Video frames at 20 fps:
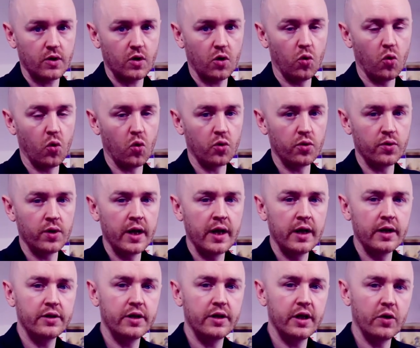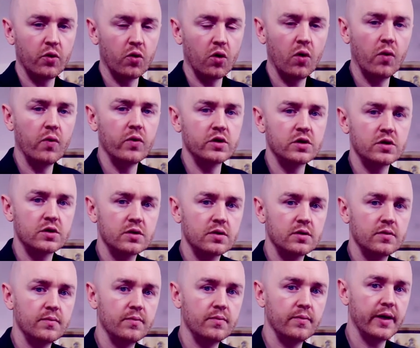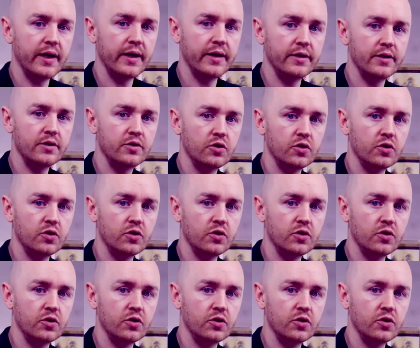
or they were always made